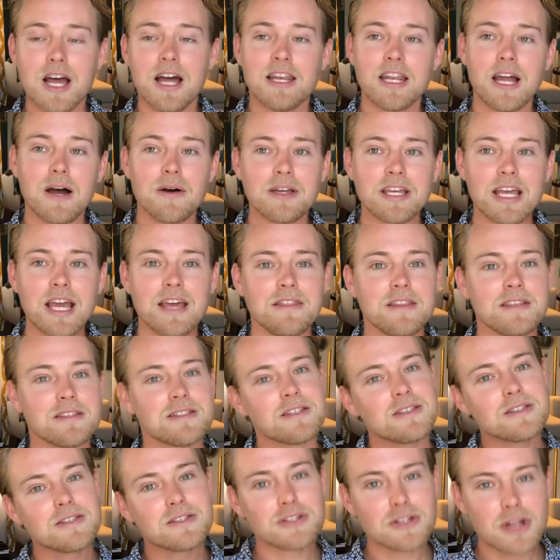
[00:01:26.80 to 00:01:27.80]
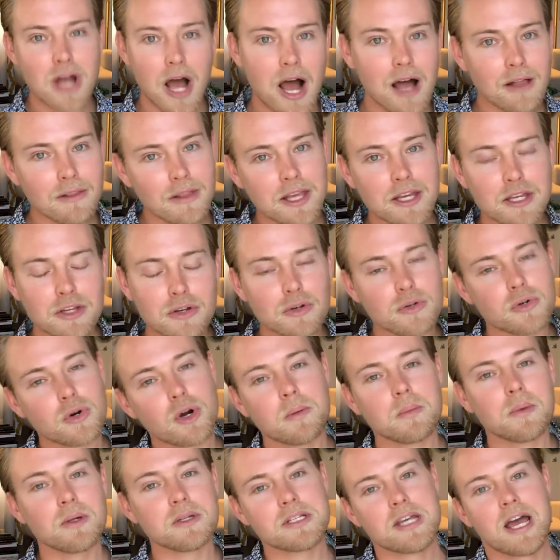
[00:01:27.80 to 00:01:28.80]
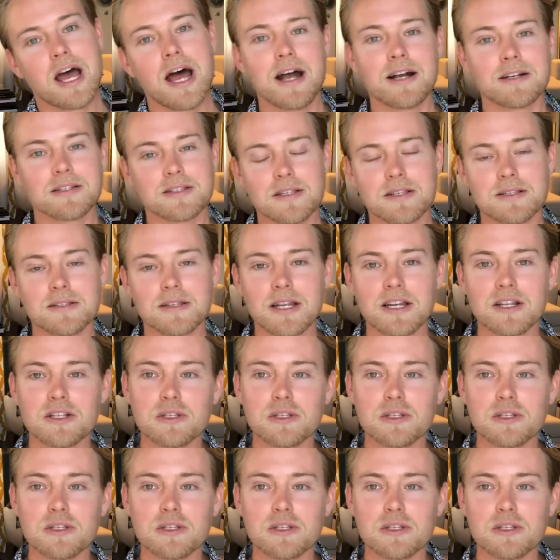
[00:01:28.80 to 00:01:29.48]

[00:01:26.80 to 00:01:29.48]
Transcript: Now again, this is not like your normal taxes, and